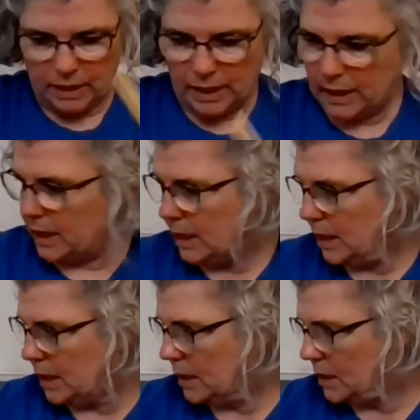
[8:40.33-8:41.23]

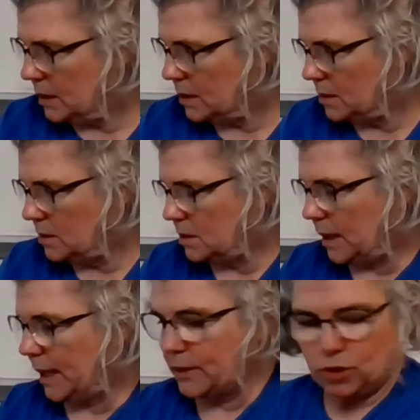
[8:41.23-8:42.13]
and
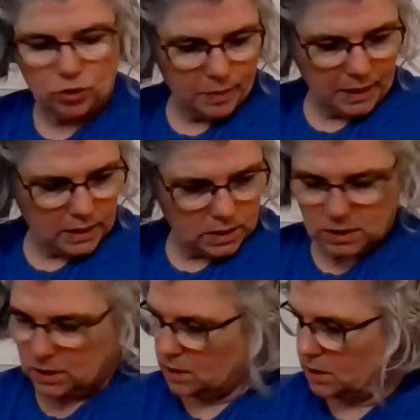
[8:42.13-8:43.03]
I had
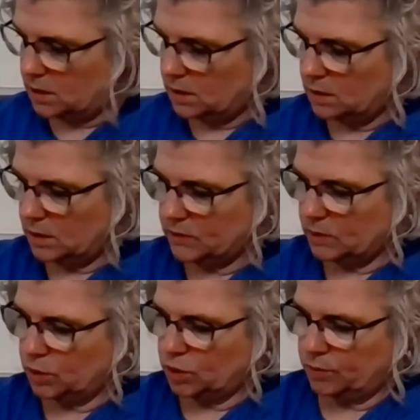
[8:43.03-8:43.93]
toothpicks,
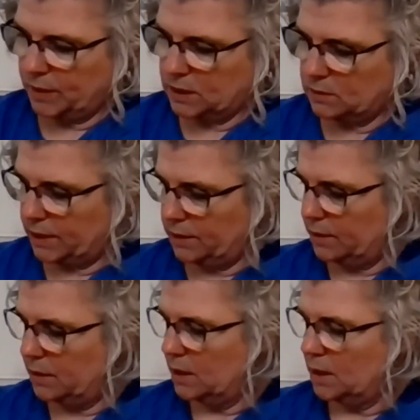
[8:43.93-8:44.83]
some more toothpicks right here.
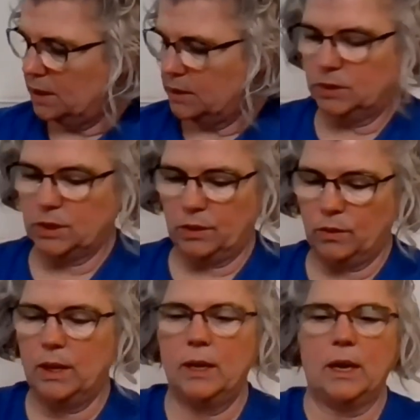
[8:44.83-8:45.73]
So
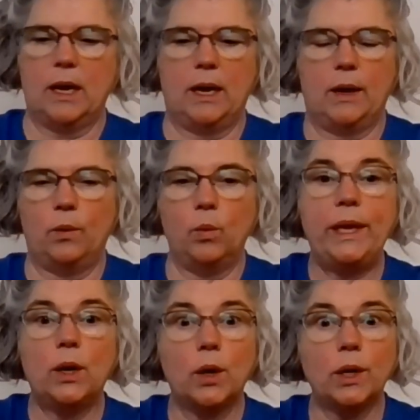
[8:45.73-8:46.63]

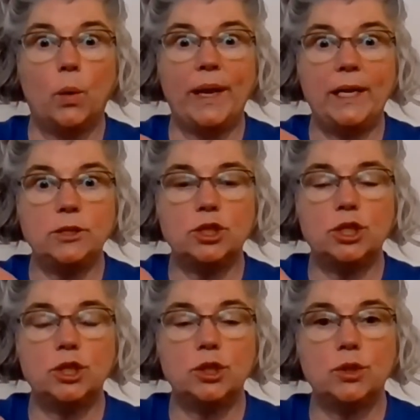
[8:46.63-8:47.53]
we are going
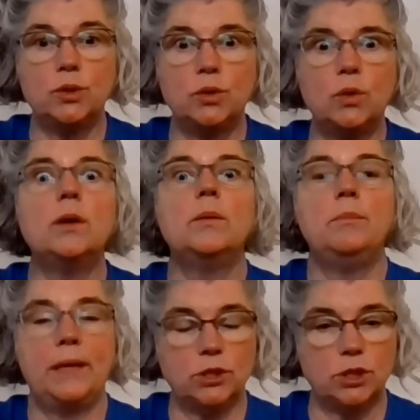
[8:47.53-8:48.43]
to
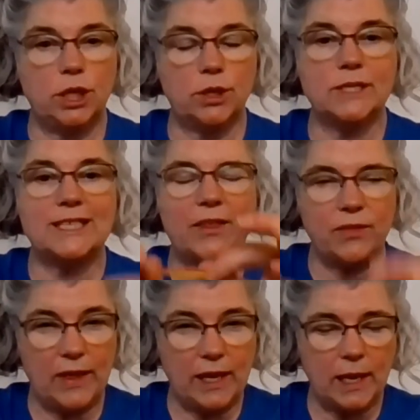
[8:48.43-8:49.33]
be engineers,
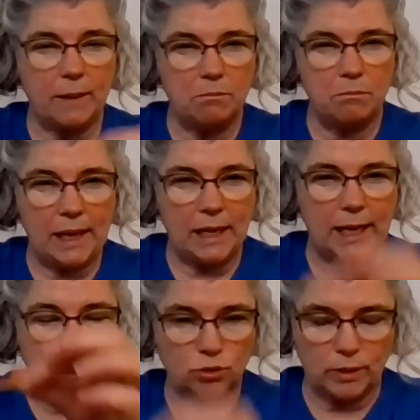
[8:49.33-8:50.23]
think, make,
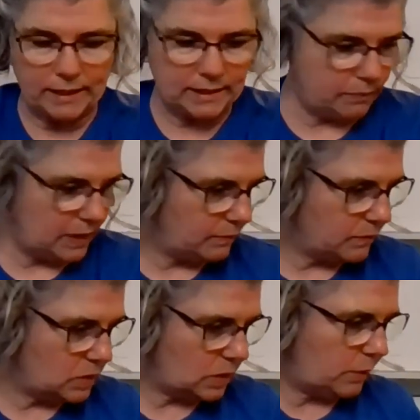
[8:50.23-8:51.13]
and try something.
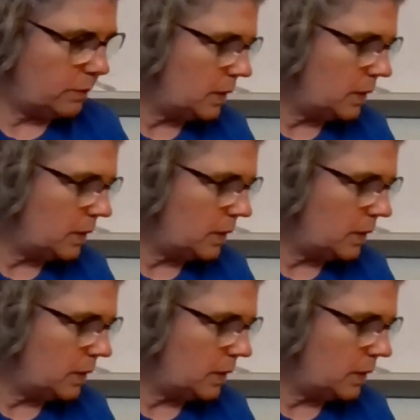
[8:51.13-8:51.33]
So